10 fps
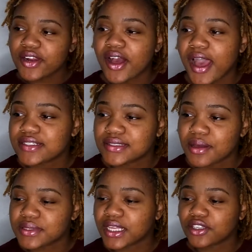I
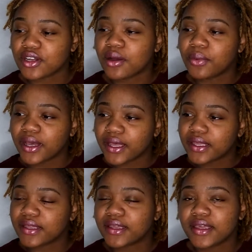was like, you know
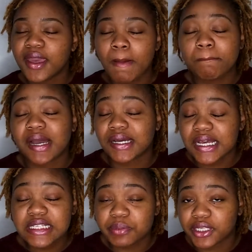what, my
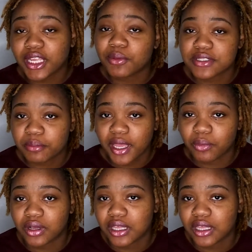husband, he was the main one.